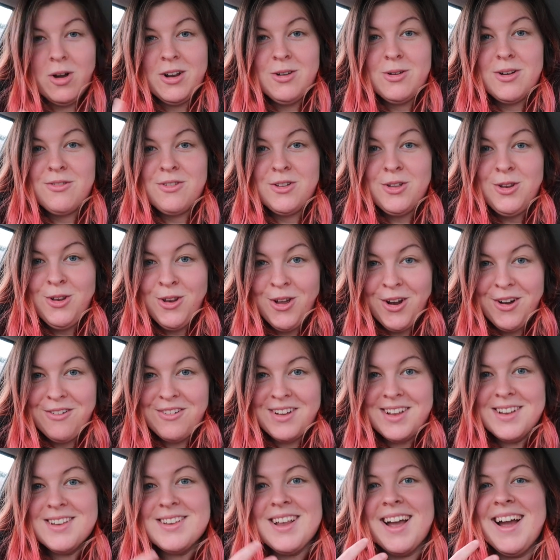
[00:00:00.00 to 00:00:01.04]
Why do I feel
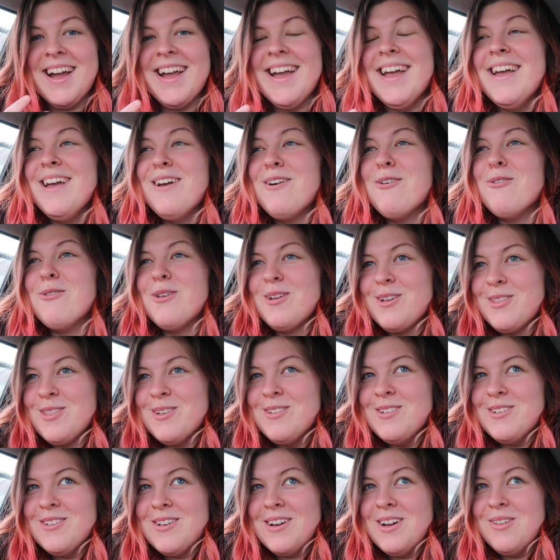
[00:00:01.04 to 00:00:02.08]
nervous? I hate going
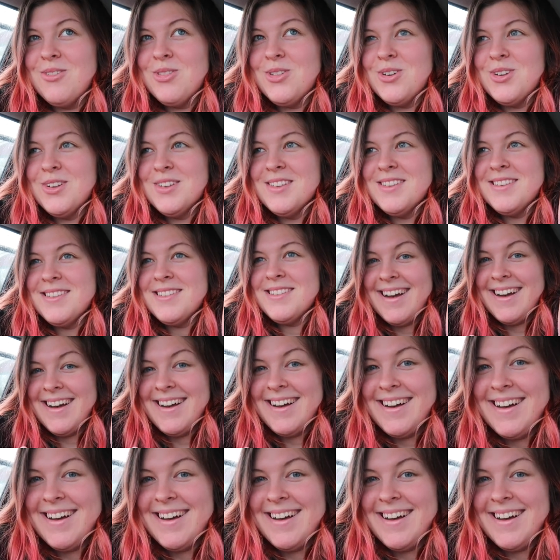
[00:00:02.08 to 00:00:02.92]
through drive-thrus.